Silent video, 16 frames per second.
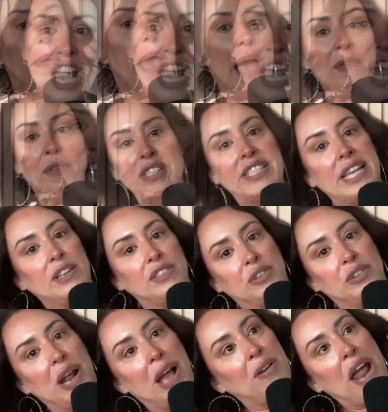Everyone's sales are
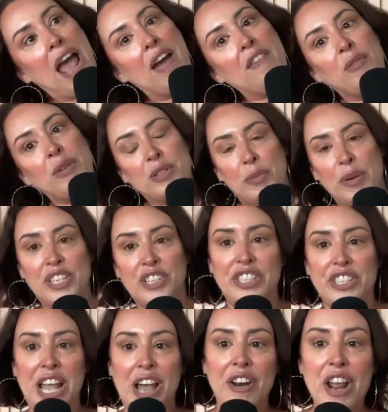down. Everyone's reach is
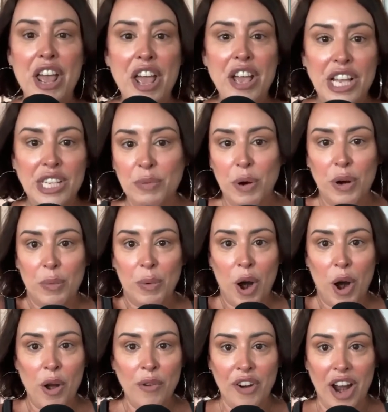down because we're
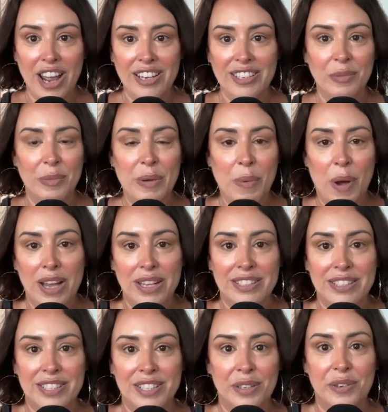over it. We want
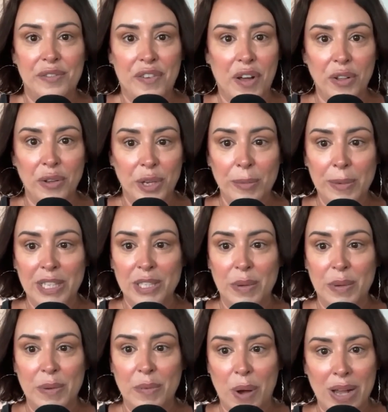to follow humans.
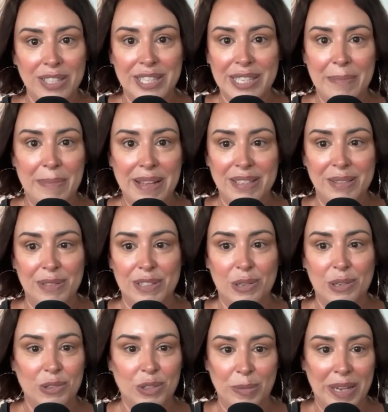We want to get back to what
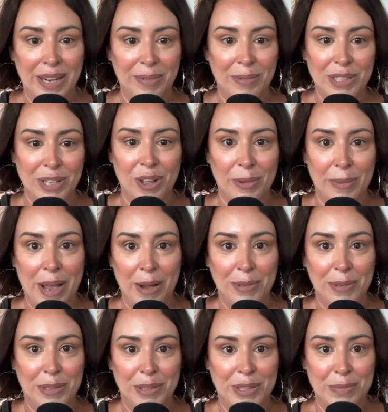social media was all about,
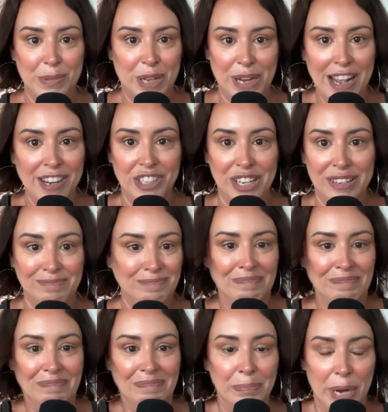which is connection,
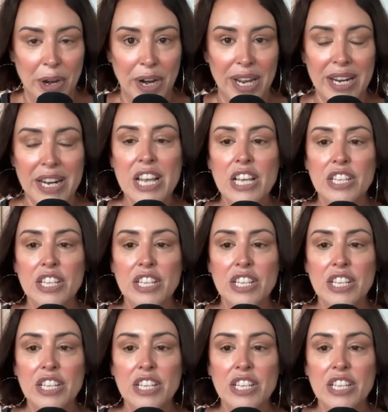period.